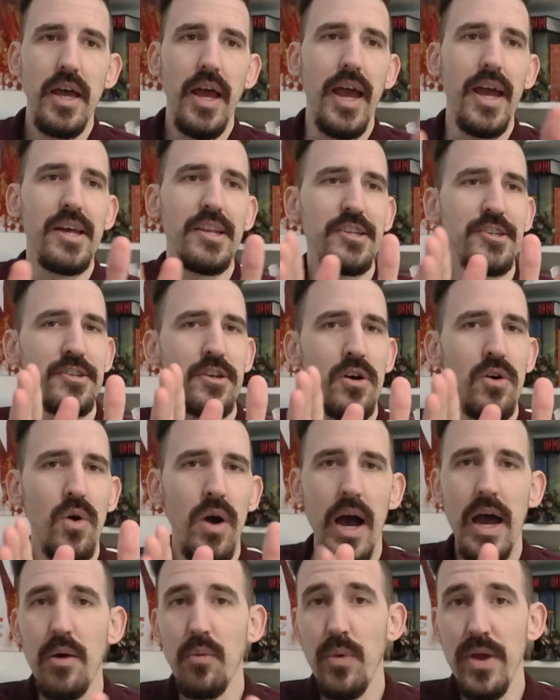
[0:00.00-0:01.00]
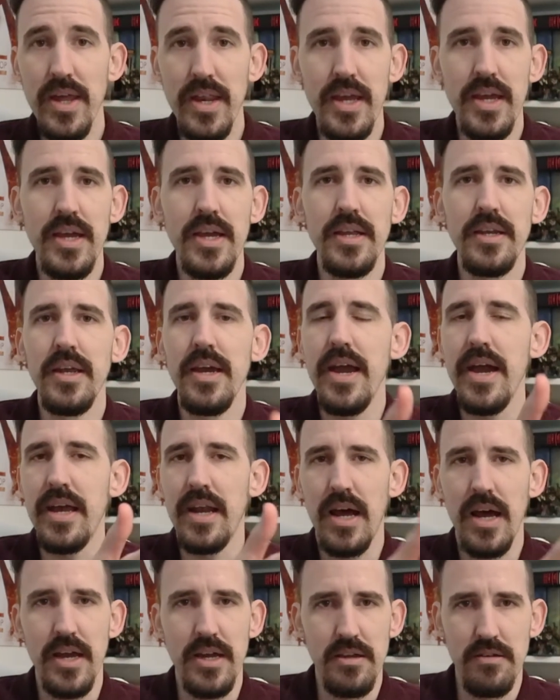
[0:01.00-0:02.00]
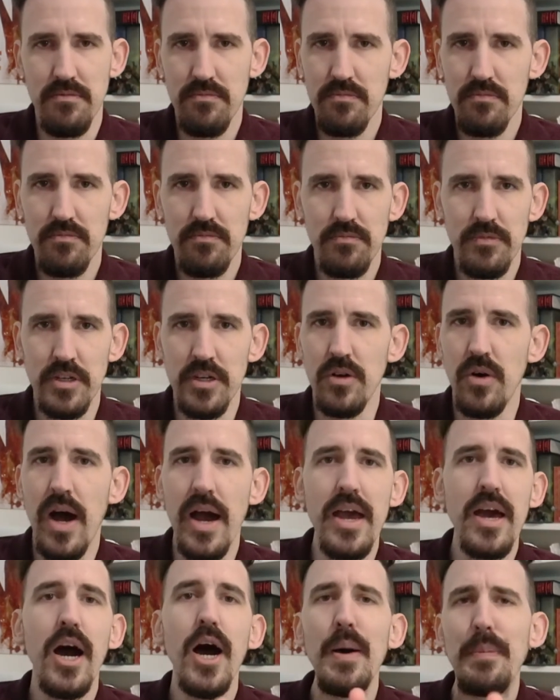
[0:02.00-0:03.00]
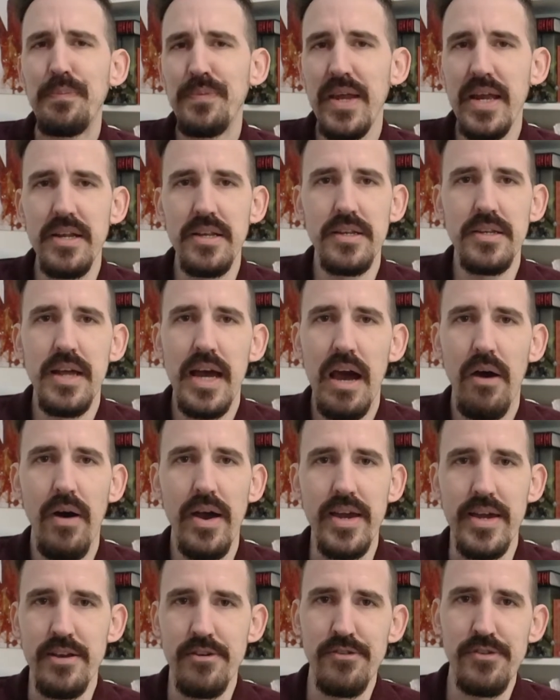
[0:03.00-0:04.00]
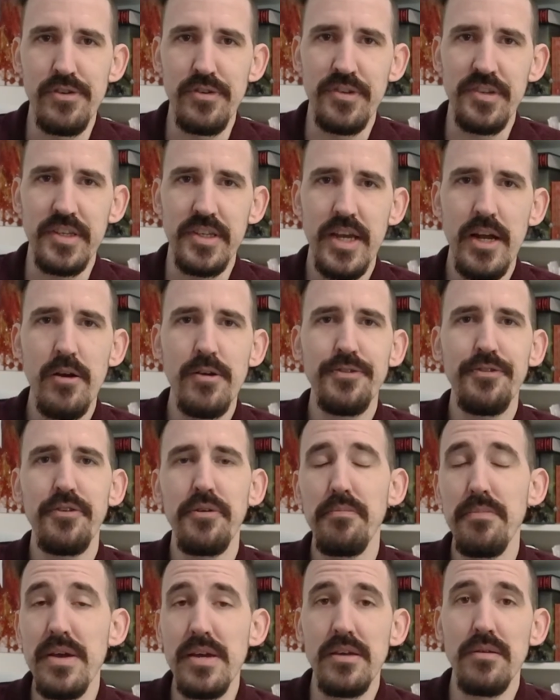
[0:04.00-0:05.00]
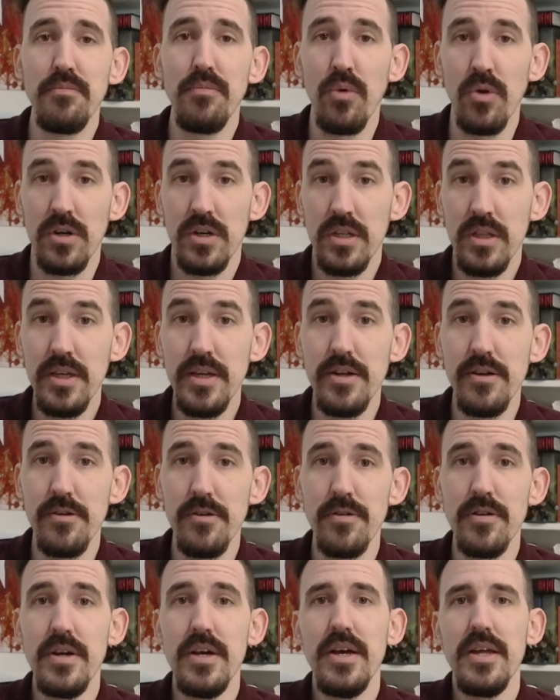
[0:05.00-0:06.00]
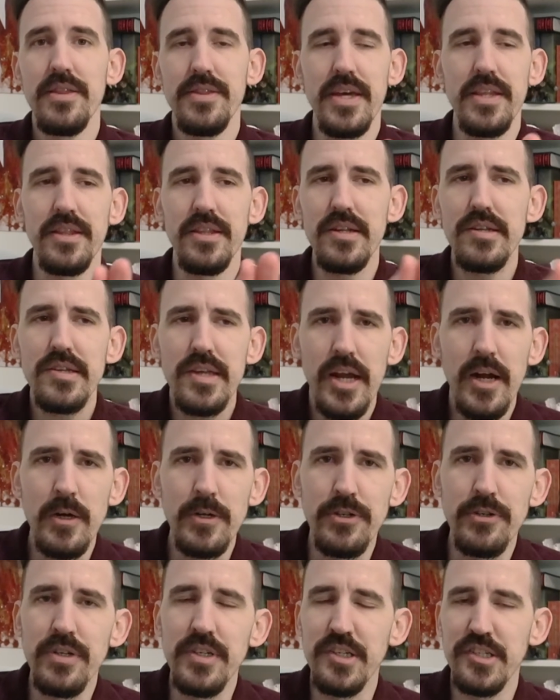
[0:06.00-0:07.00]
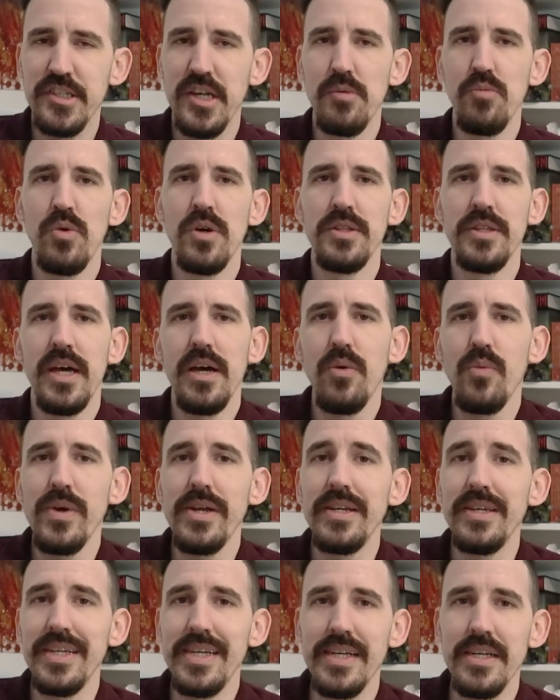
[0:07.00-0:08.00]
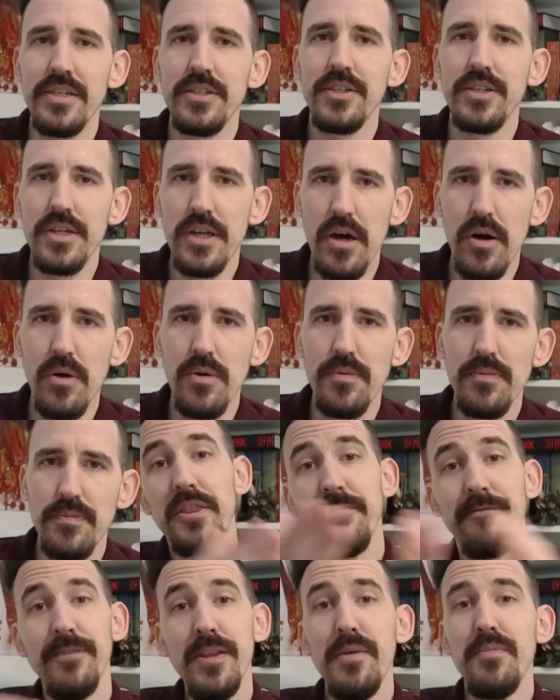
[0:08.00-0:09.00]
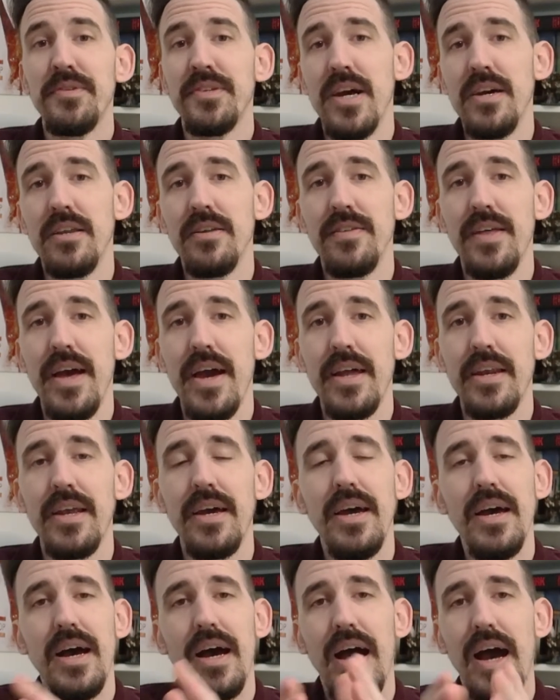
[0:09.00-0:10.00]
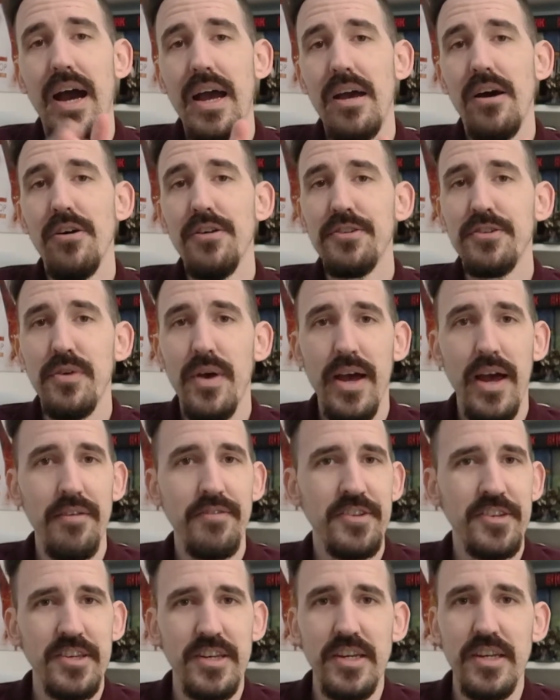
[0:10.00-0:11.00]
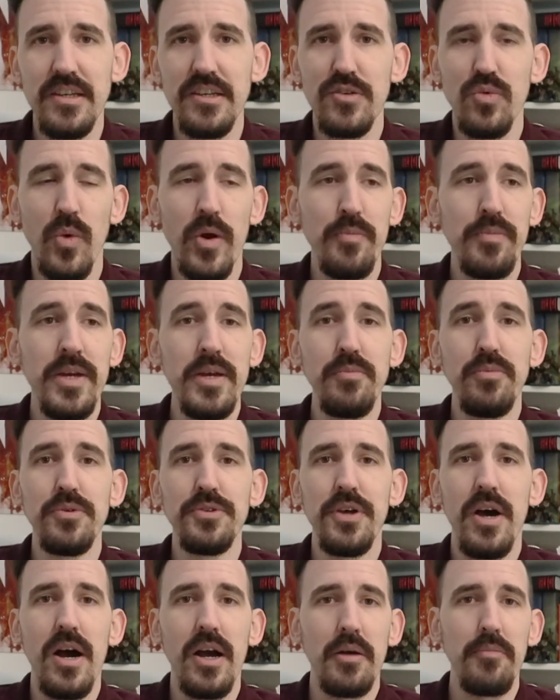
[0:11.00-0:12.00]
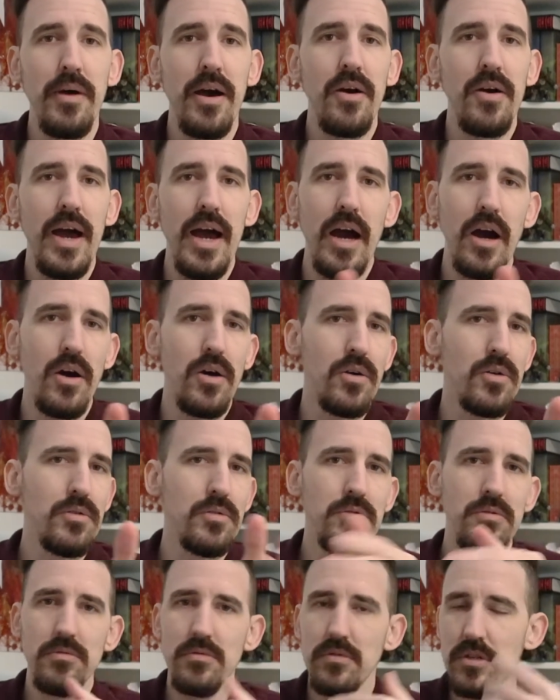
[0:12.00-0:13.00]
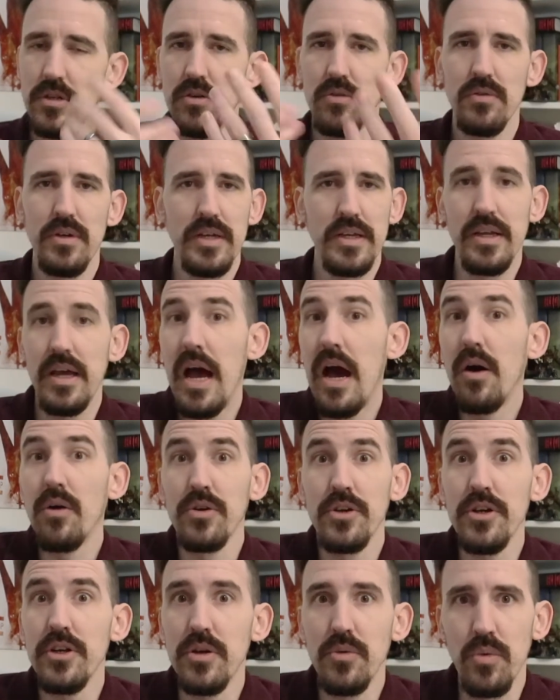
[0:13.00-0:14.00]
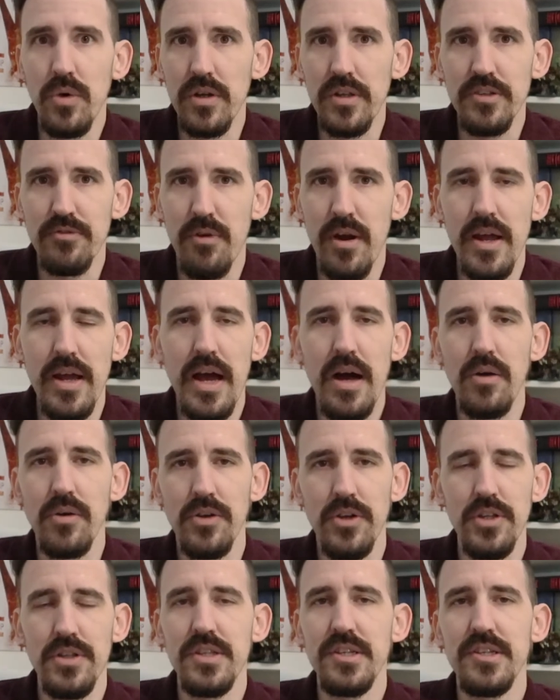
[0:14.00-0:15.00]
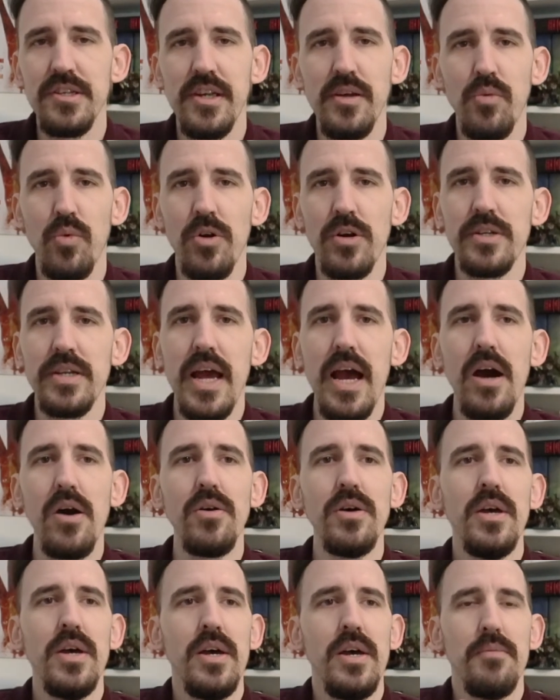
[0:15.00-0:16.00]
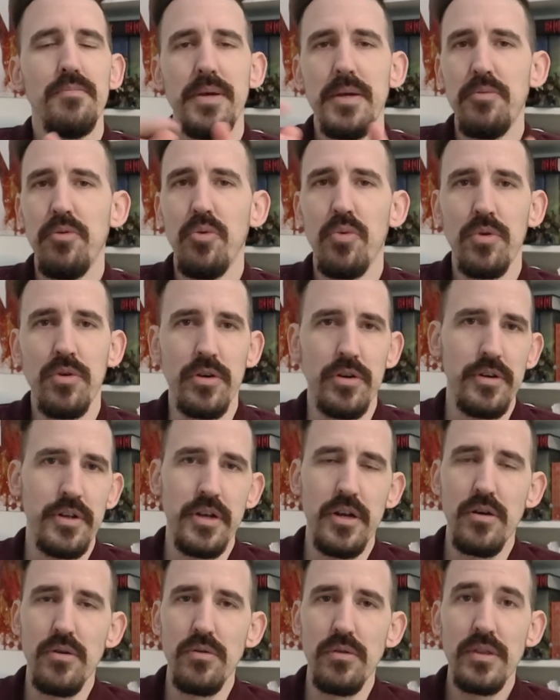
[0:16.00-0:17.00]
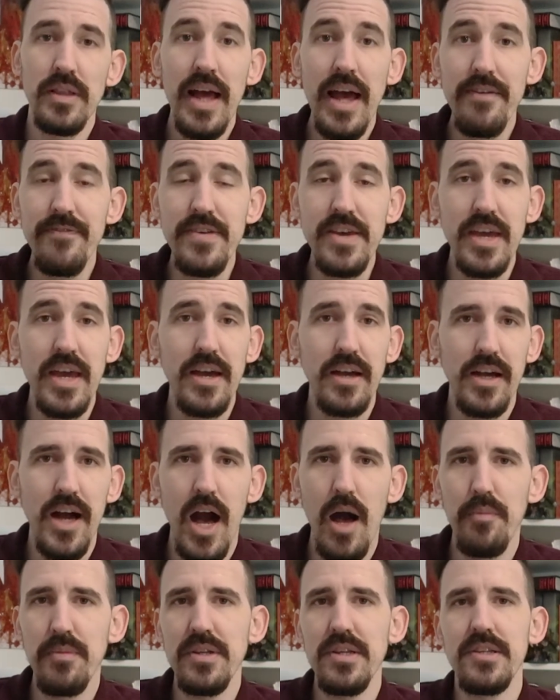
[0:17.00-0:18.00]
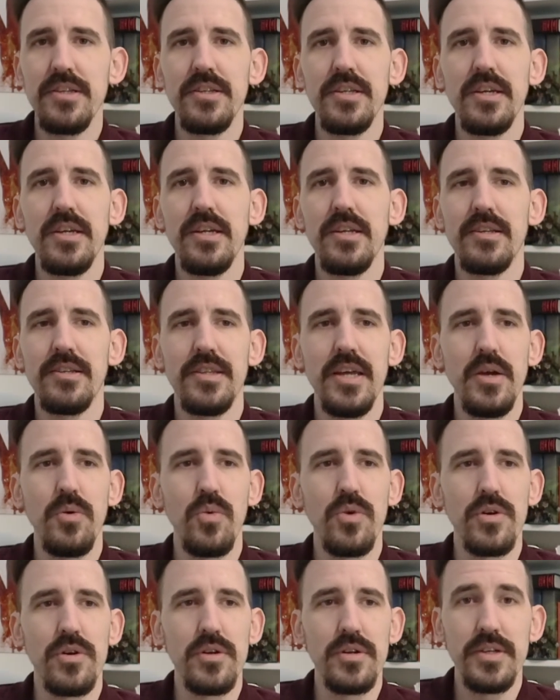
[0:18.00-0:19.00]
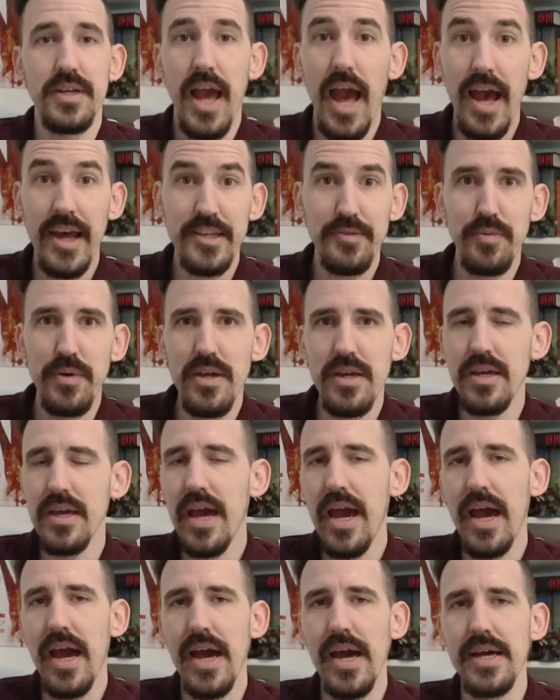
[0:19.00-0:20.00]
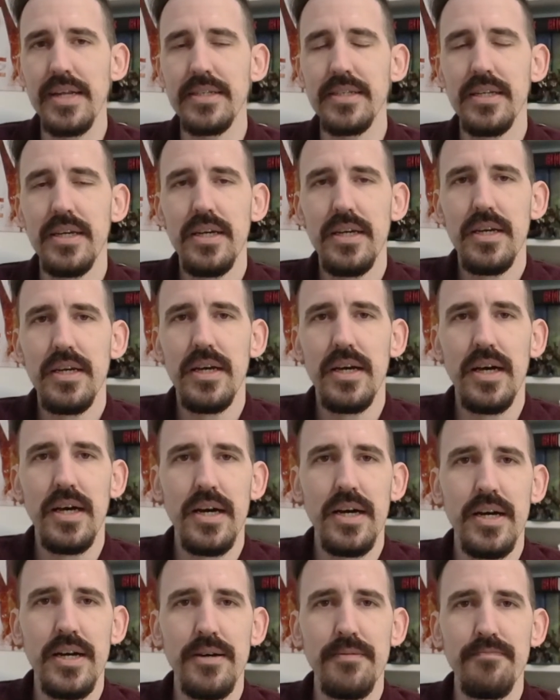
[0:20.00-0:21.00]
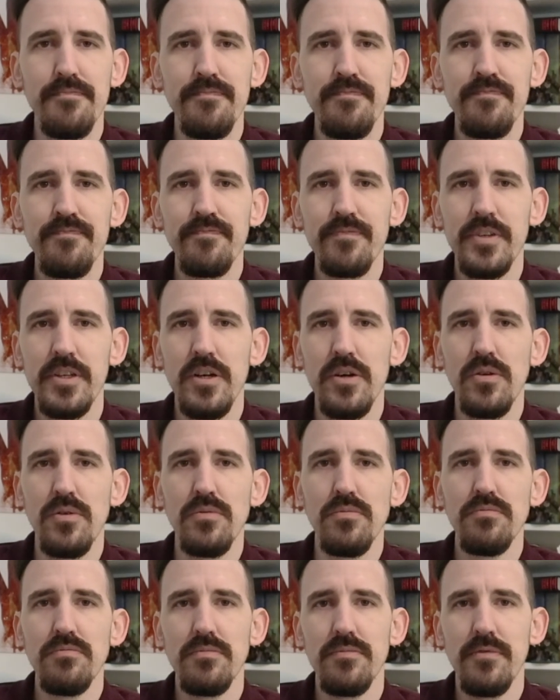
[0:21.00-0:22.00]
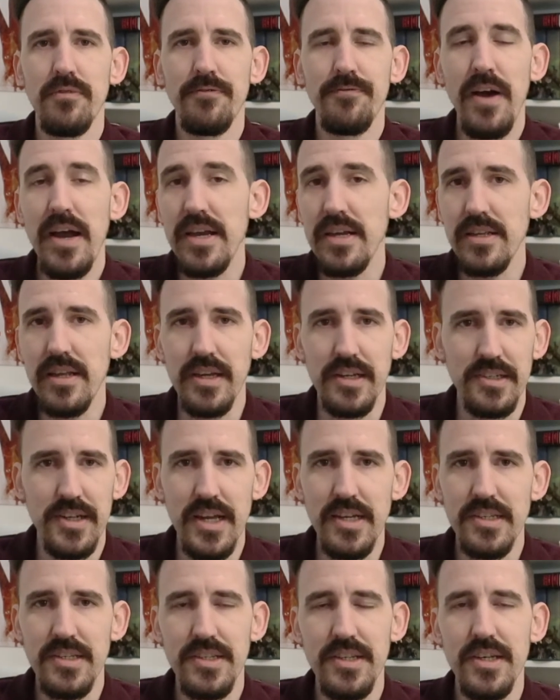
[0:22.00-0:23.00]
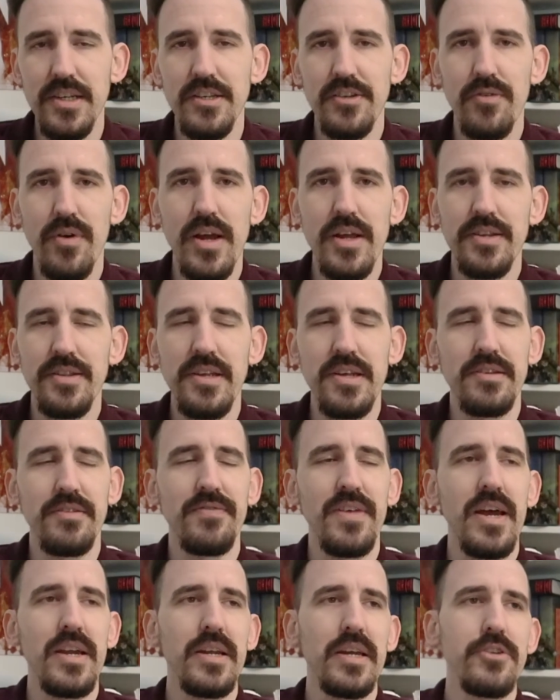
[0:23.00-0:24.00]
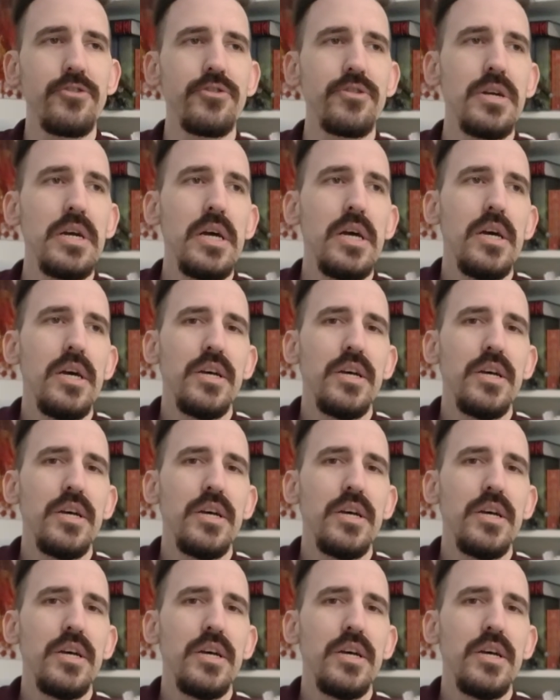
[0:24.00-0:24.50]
And so I went in and I updated how I introduced the character to make it more clear that this character is someone that we need to know. On the flip side of that, I also have scenes where people talk about how, you know, how good it was, right? How good the scene worked out. People were, you know, laughing at comedy scenes. They were gasping at, you know, excite scenes, right? Things of that nature.